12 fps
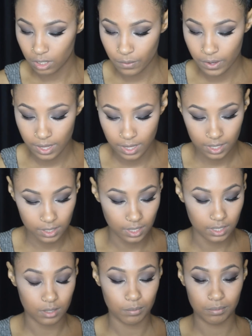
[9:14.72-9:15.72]
go ahead
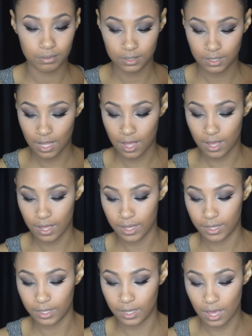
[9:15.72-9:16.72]
and
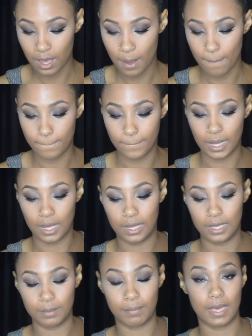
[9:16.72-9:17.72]
apply
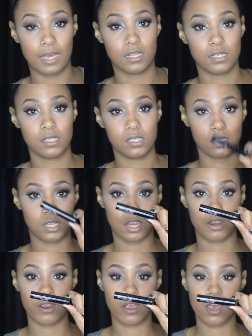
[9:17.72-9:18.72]
my
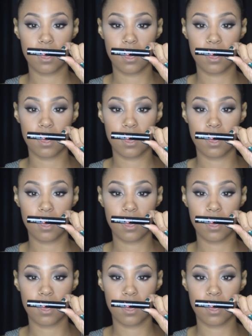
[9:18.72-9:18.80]
mascara.